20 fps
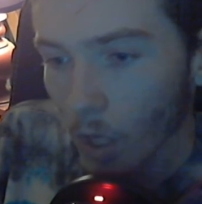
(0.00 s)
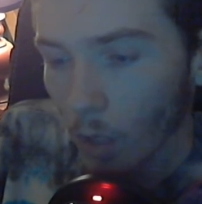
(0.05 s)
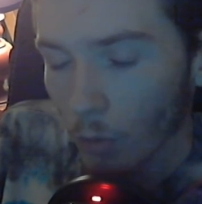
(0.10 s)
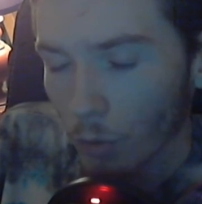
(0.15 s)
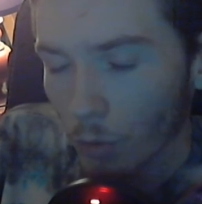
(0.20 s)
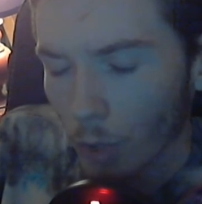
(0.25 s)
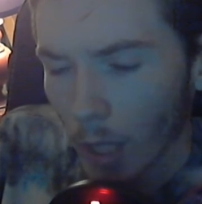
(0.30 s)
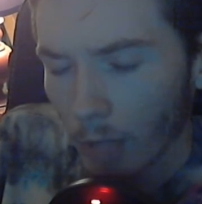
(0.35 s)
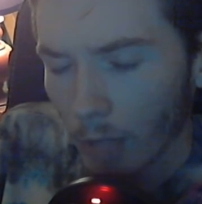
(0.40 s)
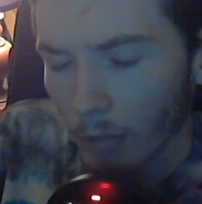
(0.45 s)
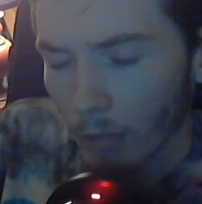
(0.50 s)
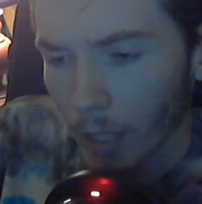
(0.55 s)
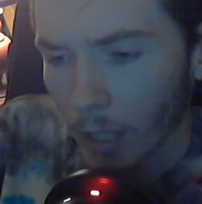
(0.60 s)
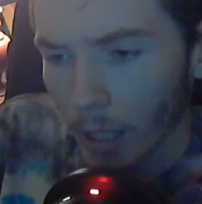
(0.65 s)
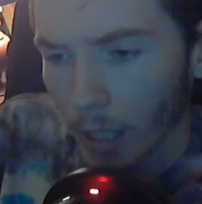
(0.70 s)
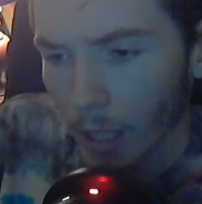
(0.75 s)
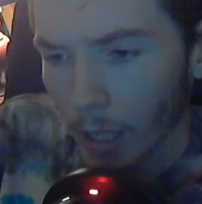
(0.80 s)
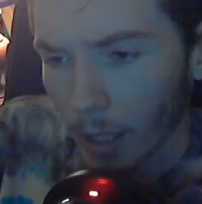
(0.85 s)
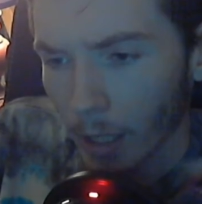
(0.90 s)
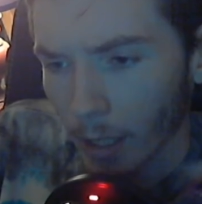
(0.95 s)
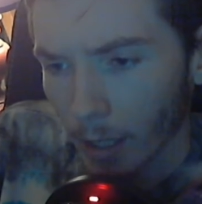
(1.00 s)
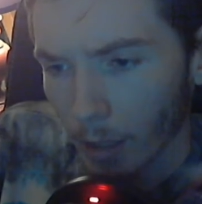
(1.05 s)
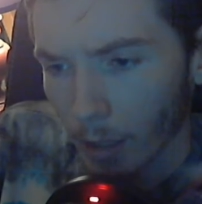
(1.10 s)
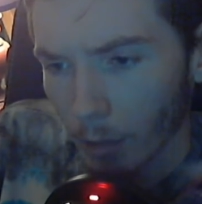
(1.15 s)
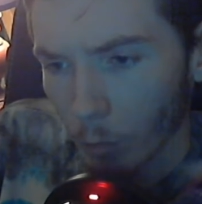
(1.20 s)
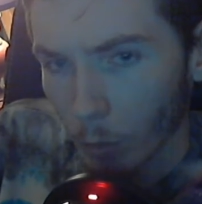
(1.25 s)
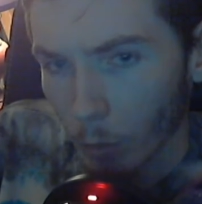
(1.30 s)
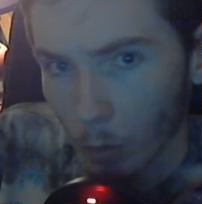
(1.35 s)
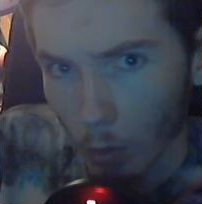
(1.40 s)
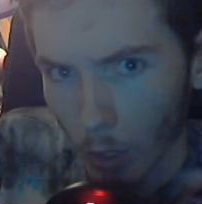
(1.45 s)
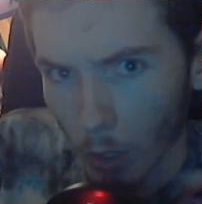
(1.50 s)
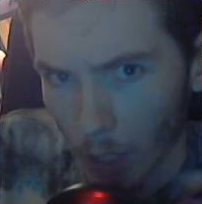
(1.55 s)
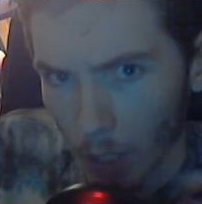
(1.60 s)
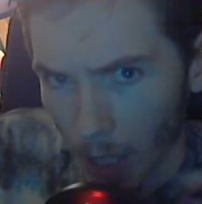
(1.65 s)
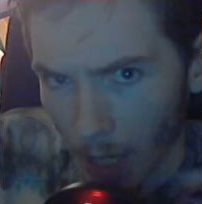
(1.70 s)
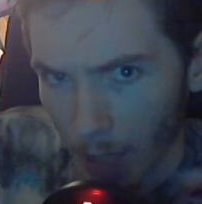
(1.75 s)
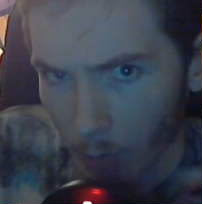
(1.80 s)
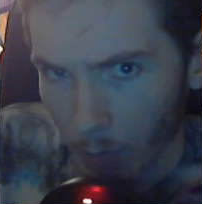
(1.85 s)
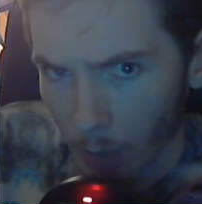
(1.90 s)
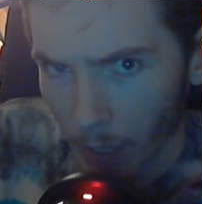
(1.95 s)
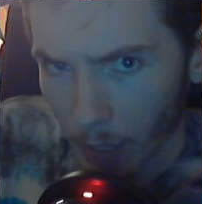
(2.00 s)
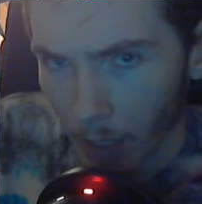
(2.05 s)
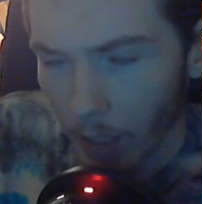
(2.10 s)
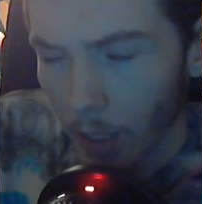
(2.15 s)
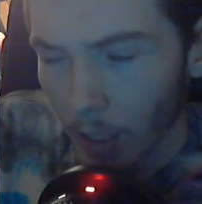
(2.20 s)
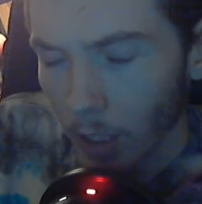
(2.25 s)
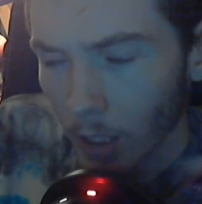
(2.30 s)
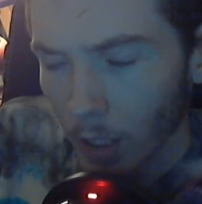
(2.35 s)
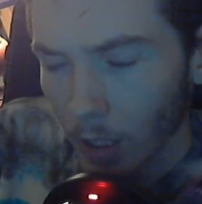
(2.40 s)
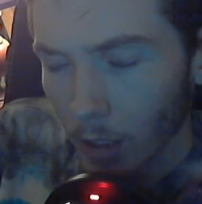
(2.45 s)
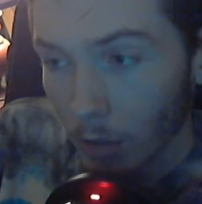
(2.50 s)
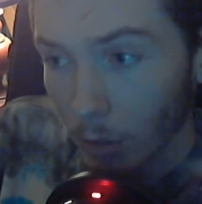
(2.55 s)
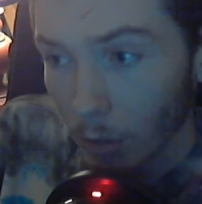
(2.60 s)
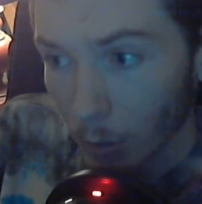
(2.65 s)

was driving, and then we were on the highway. So